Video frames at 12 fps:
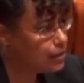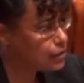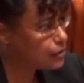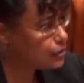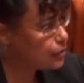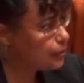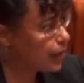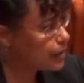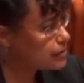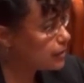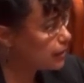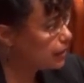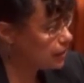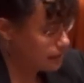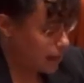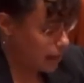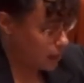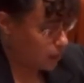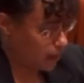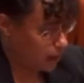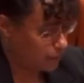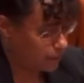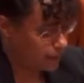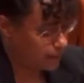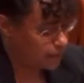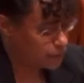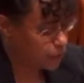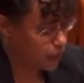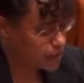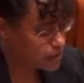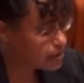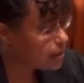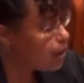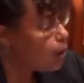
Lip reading: to basically take away our freedom of choice.